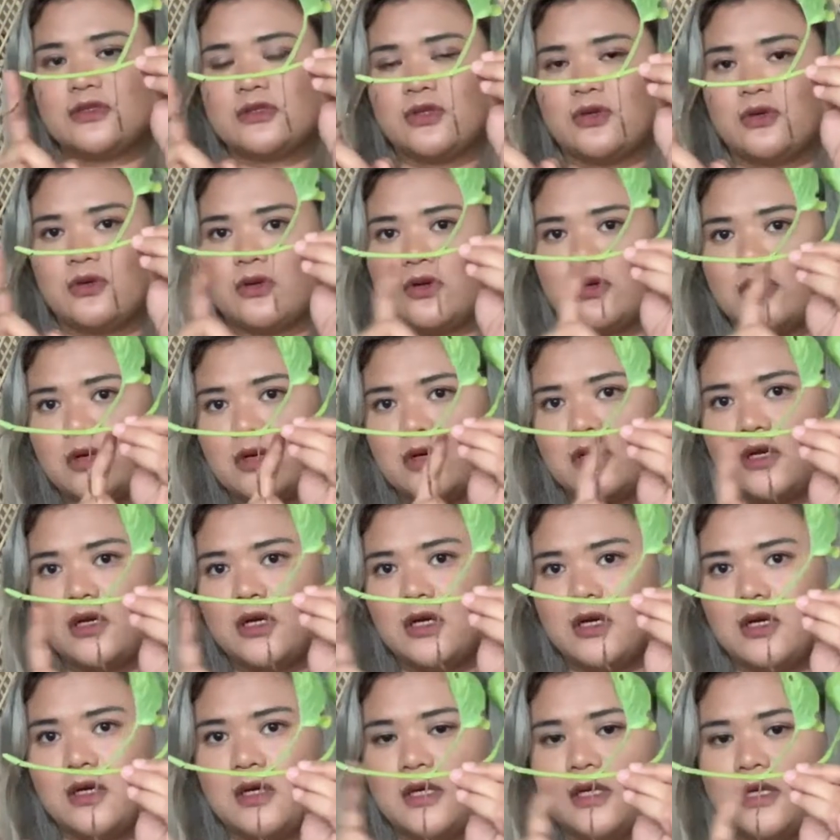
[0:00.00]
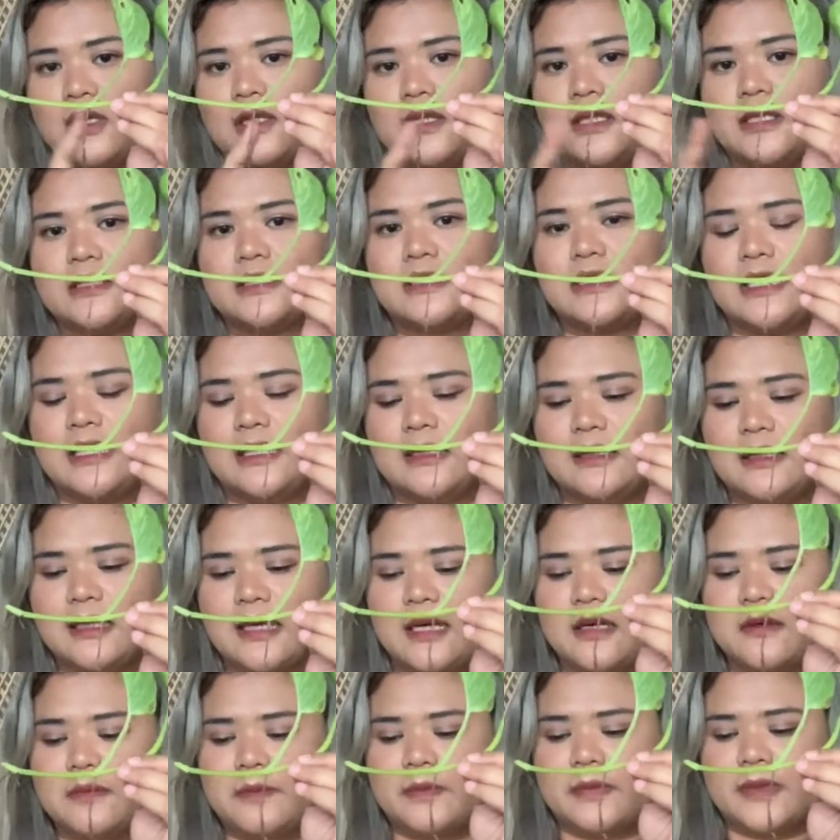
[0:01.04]
soak this
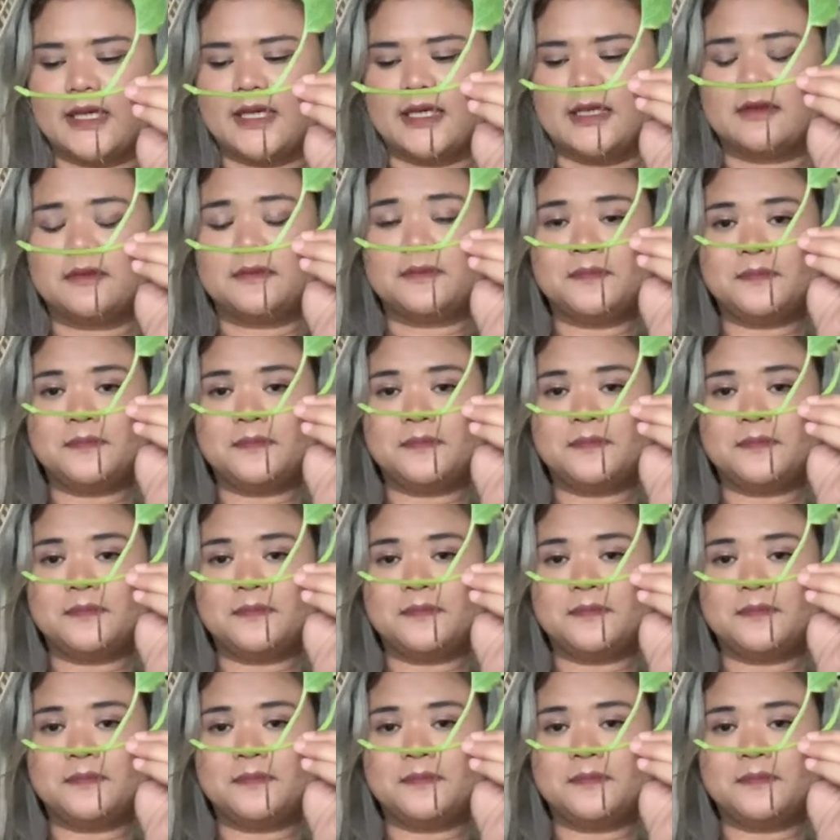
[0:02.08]
entire part.